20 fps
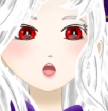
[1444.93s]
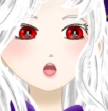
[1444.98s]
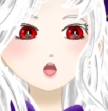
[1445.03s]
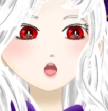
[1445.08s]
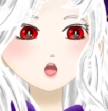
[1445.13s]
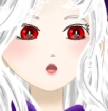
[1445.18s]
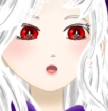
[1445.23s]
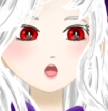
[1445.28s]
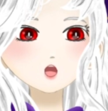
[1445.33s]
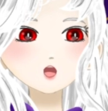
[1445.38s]

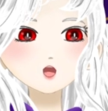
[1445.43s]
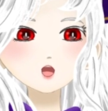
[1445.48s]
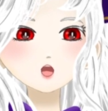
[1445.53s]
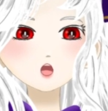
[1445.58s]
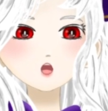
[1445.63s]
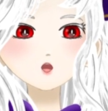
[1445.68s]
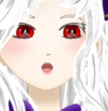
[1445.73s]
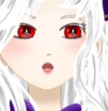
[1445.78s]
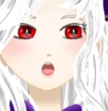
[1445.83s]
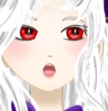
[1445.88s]
But yeah, this is
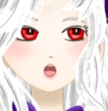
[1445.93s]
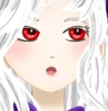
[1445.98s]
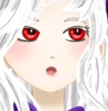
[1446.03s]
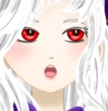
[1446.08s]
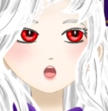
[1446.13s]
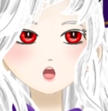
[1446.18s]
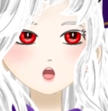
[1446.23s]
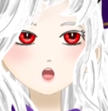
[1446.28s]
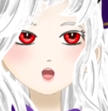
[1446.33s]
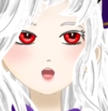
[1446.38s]
Reaper,
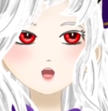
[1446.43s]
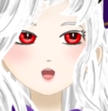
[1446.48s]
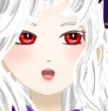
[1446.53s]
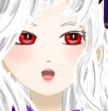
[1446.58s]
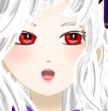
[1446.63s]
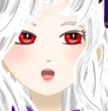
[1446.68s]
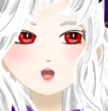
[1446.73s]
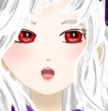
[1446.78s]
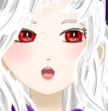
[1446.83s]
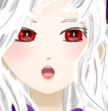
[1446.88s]
and
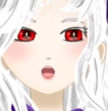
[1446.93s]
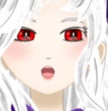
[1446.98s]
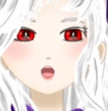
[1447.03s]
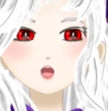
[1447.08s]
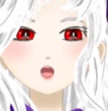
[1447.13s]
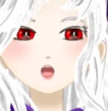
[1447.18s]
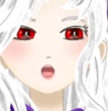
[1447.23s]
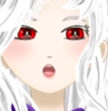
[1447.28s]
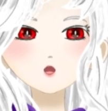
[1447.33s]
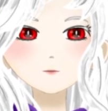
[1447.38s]
then,
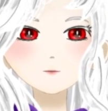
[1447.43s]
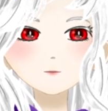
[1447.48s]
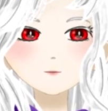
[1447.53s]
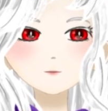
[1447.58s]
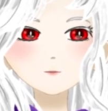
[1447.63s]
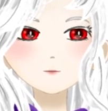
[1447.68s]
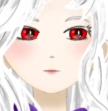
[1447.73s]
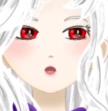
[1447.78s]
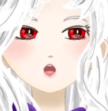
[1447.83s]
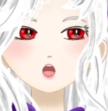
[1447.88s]

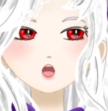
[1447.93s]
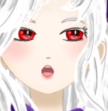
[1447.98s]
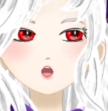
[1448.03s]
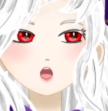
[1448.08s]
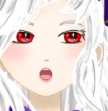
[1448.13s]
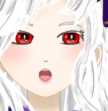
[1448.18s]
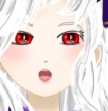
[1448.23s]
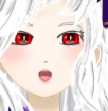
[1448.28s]
using,